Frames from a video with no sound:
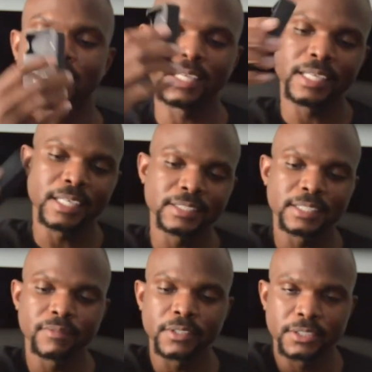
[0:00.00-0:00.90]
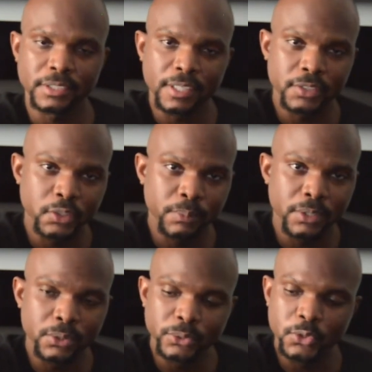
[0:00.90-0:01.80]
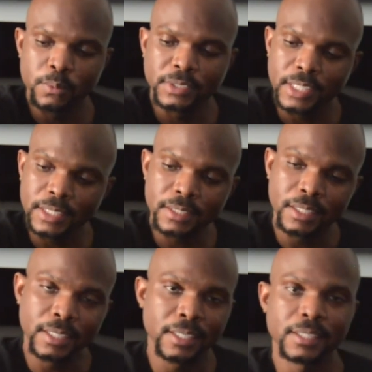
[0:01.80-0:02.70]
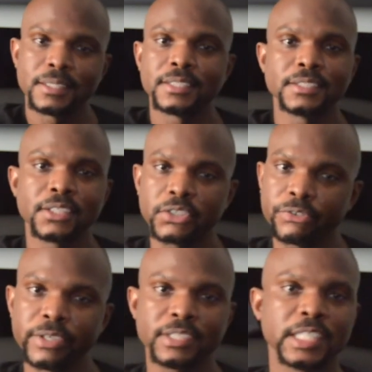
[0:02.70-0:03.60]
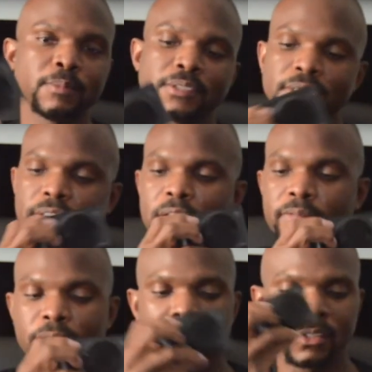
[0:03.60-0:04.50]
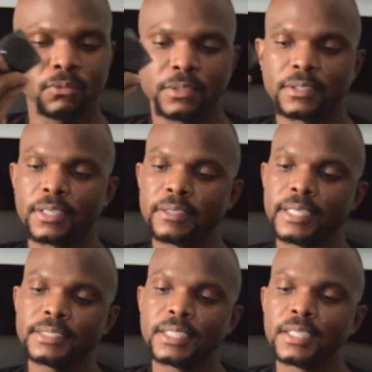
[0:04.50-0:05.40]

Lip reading: And like I said, if you're starting up a YouTube channel, this is a great camera to start vlogging with. Alright,